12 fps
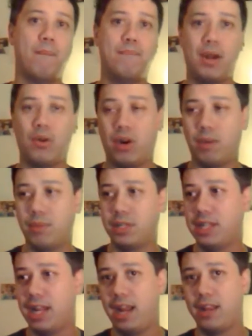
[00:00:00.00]
Better armor
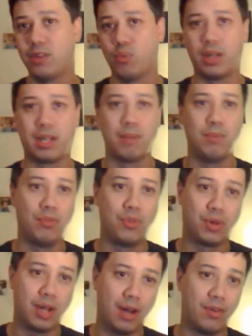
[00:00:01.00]
saves. One can move
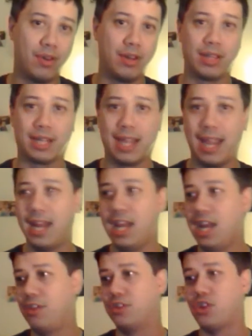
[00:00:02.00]
through cover, the other can't.
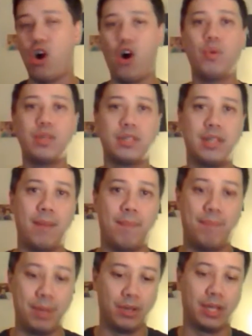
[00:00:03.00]
There's always there
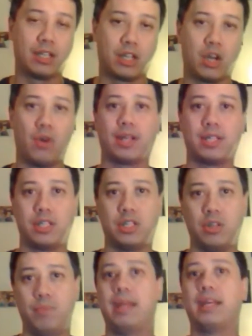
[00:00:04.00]
building codexes
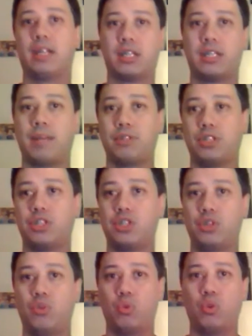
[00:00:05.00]
to be exceptions
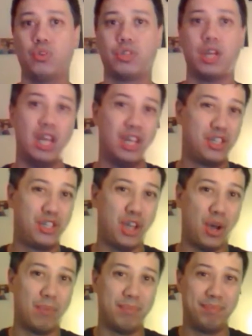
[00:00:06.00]
to rules.
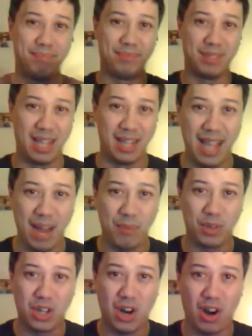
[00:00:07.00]
So in that
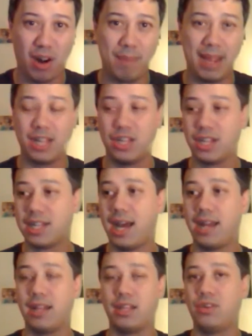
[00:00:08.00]
regard, man, you
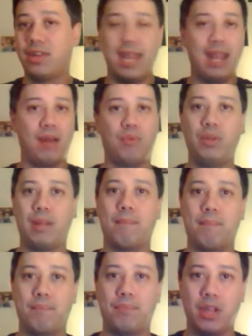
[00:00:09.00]
got it. You can't really
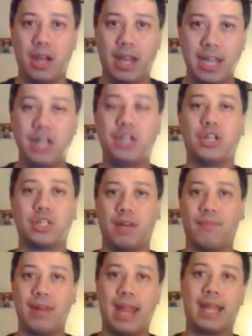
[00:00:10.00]
injure
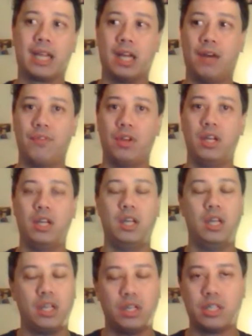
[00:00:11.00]
yourself and handcuff
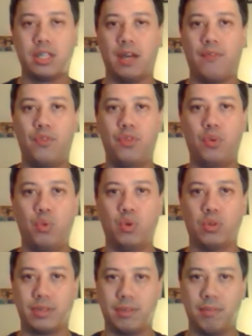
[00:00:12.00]
yourself with the
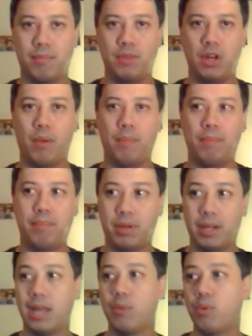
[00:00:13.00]
rules.
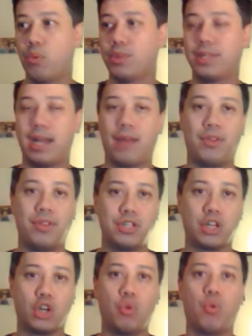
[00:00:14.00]
Play with what's out there.
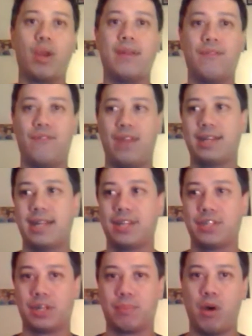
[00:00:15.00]
These are great,
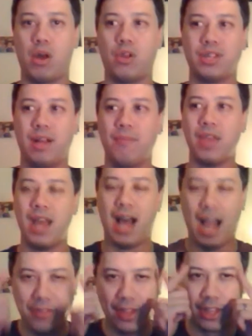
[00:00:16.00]
fantastic models.
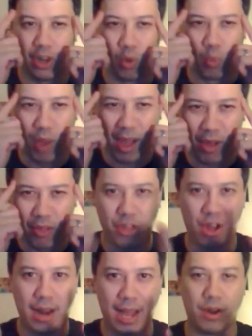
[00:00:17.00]
I think they're well
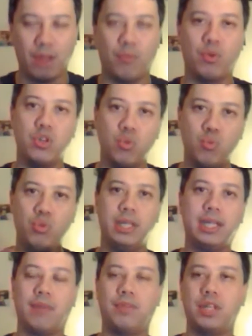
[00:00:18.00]
thought out. When you
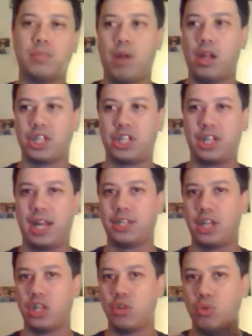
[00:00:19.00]
really give these models a
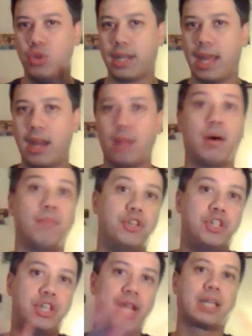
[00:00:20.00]
chance and you look at them
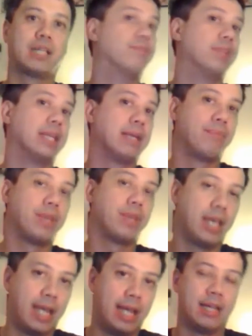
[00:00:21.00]
objectively
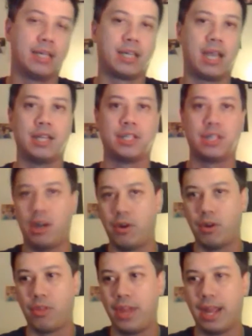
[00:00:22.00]
in a
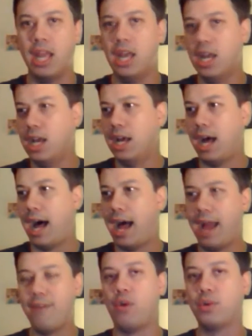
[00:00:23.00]
scenario thing,
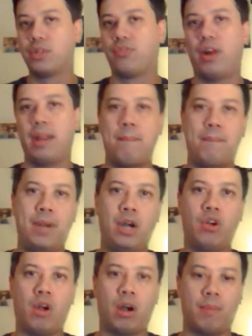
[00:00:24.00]
I've always felt
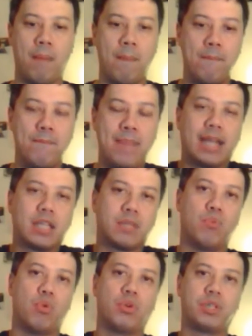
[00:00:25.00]
Imperial armor makes
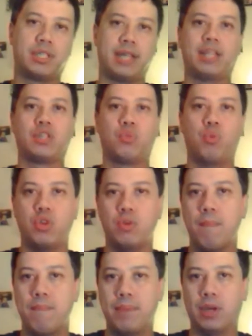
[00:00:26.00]
more sense when
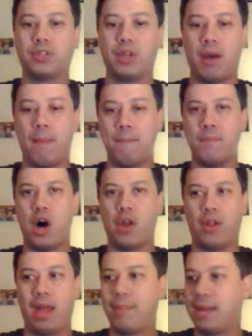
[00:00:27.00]
you build a
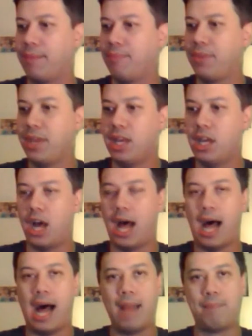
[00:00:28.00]
model. I mean,
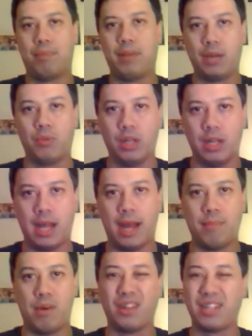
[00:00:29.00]
I played with a lot
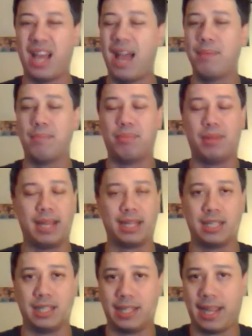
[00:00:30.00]
of models. I've been playing
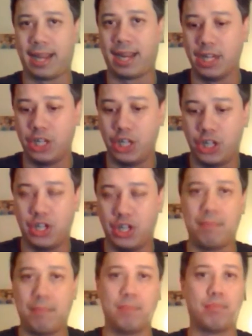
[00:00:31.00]
since 2nd edition.
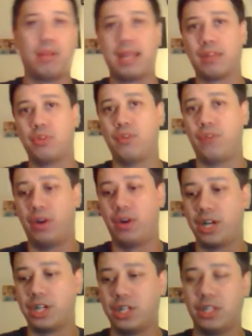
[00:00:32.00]
I've been playing through the
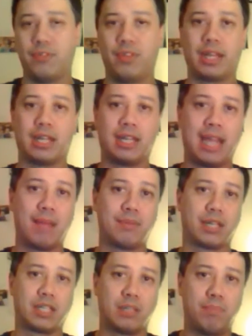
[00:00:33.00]
variations of games
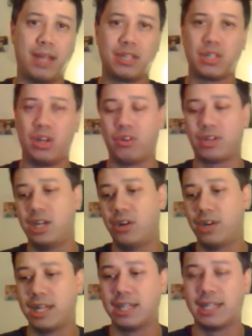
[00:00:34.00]
like Space Hulk,
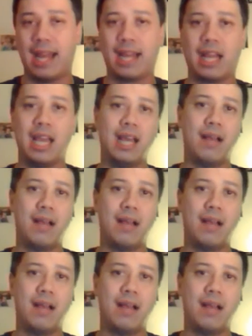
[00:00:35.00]
Tyranid Attack,